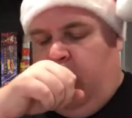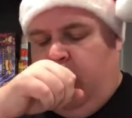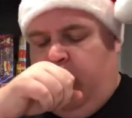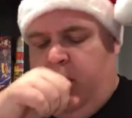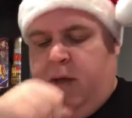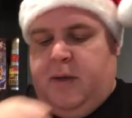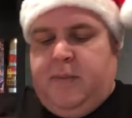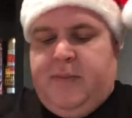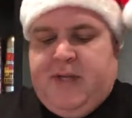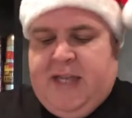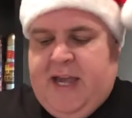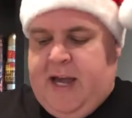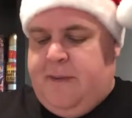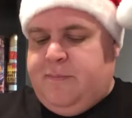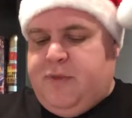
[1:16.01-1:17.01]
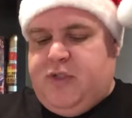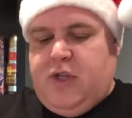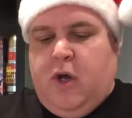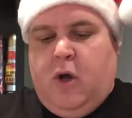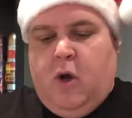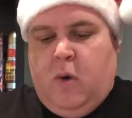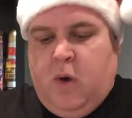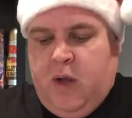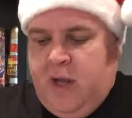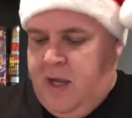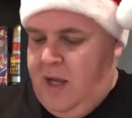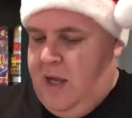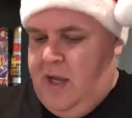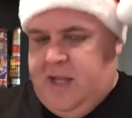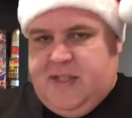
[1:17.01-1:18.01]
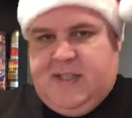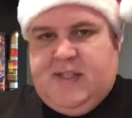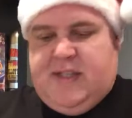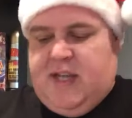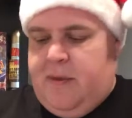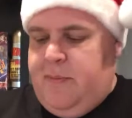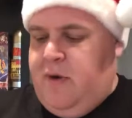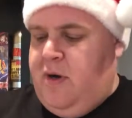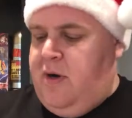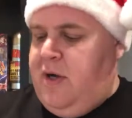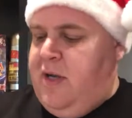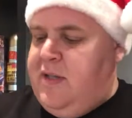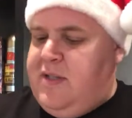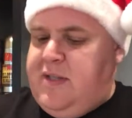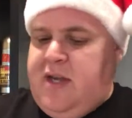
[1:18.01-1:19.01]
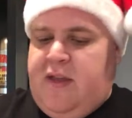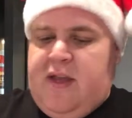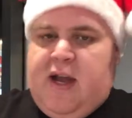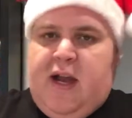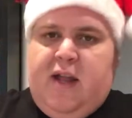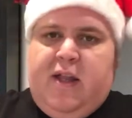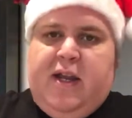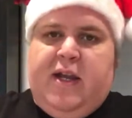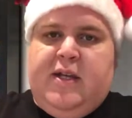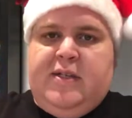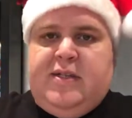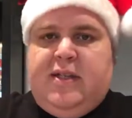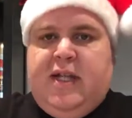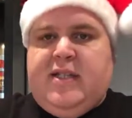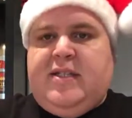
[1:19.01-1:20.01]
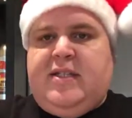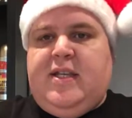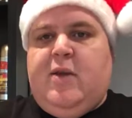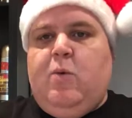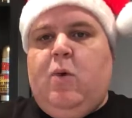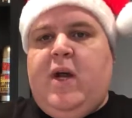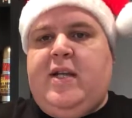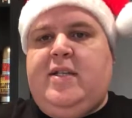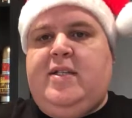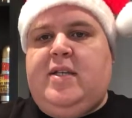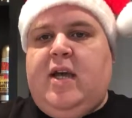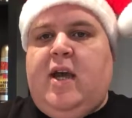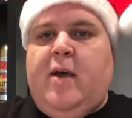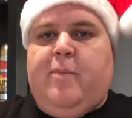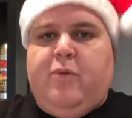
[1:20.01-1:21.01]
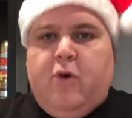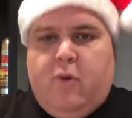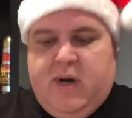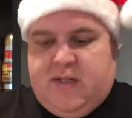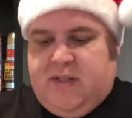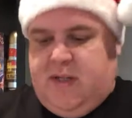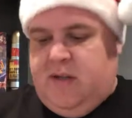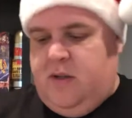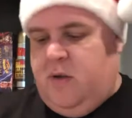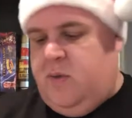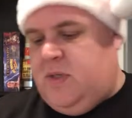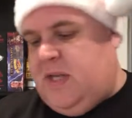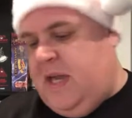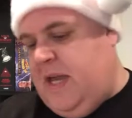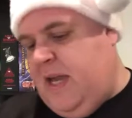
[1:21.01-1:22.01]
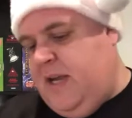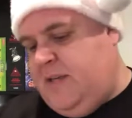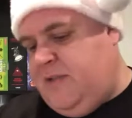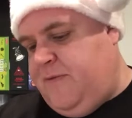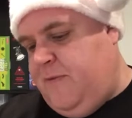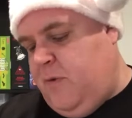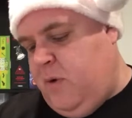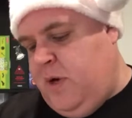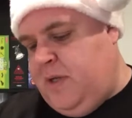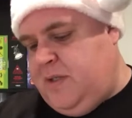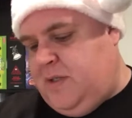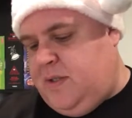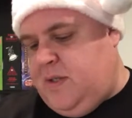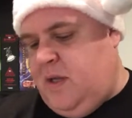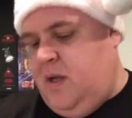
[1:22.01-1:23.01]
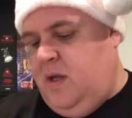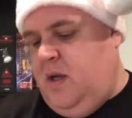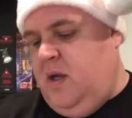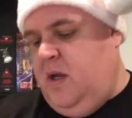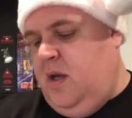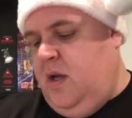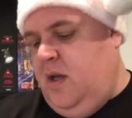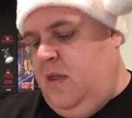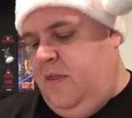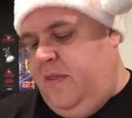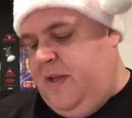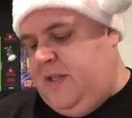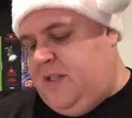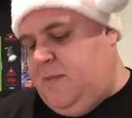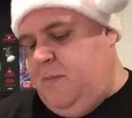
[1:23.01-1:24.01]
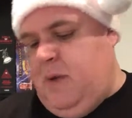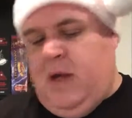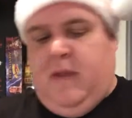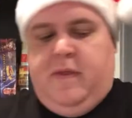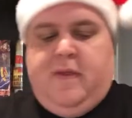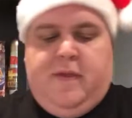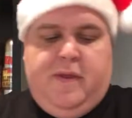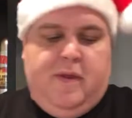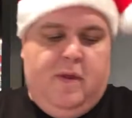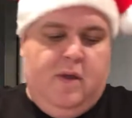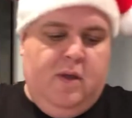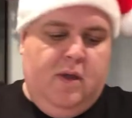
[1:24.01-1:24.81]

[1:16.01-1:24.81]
But yeah, so it's December, it's the holidays. Let's see what Pro Wrestling Loot has for us this month.